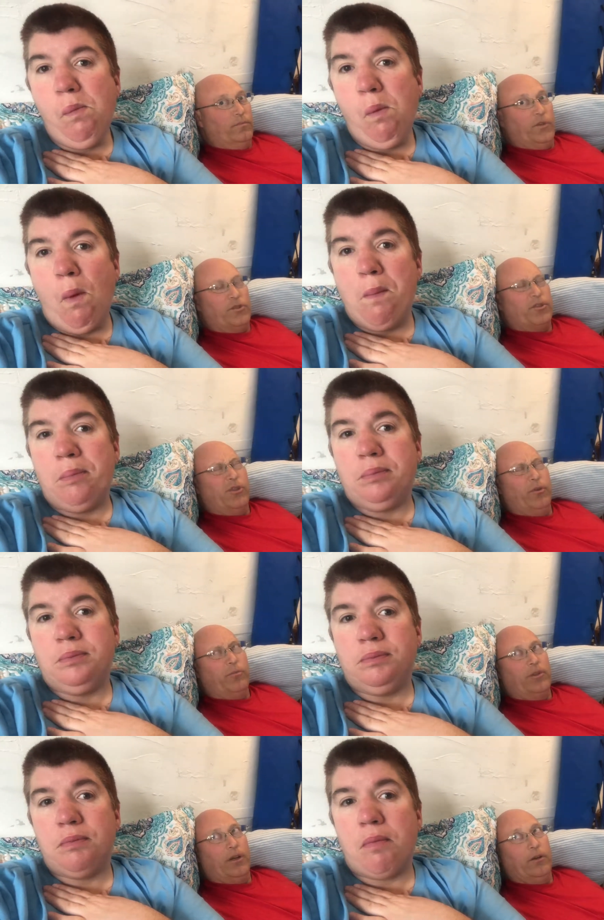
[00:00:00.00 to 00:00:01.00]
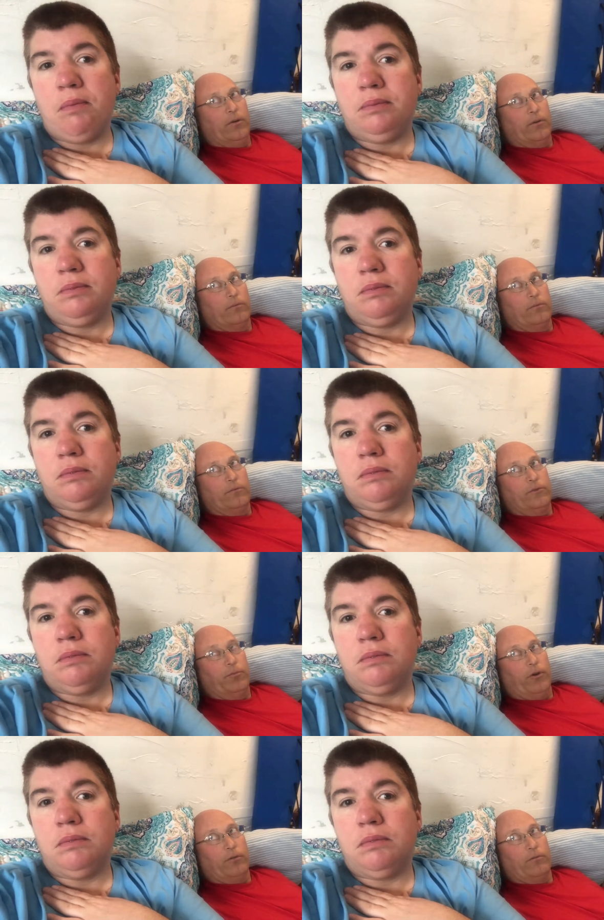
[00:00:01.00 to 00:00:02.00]
Speaker 1: Are you supposed to go with them tonight or
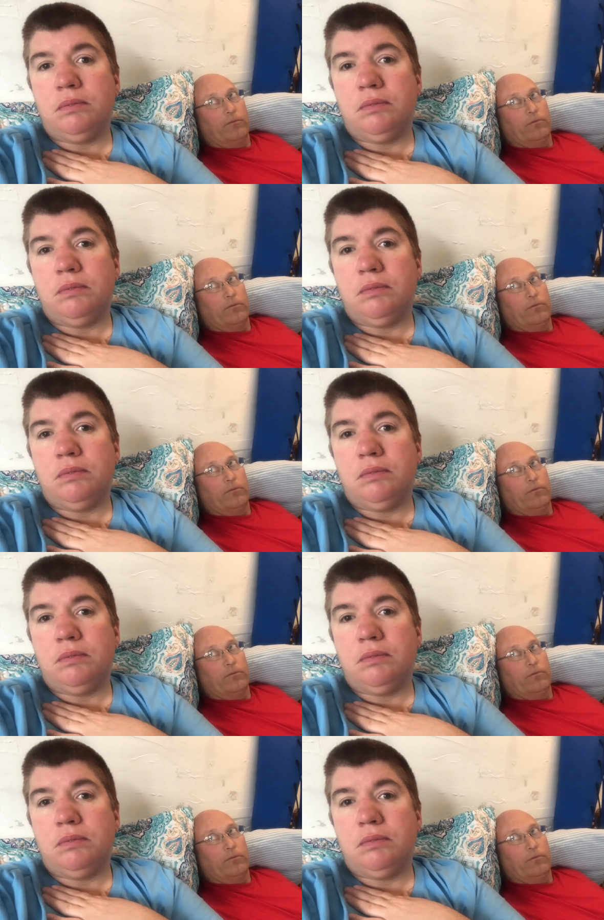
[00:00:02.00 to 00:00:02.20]
tomorrow?